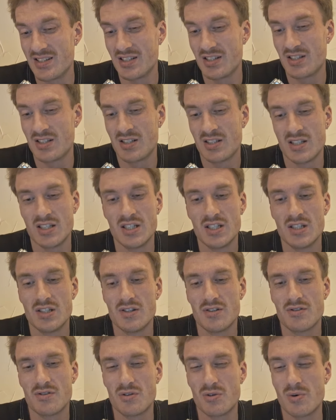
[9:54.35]
it
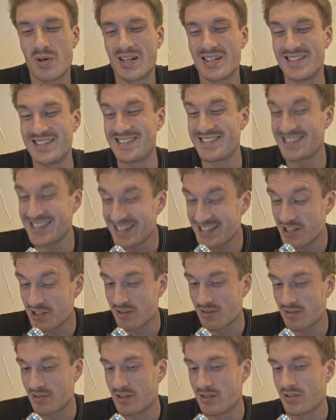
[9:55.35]
to run in such
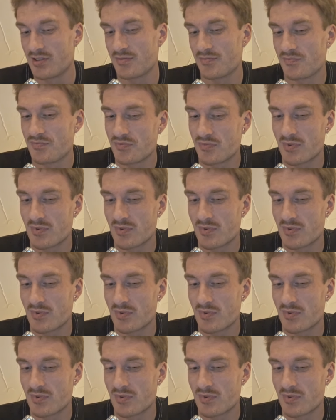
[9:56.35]
a crowd?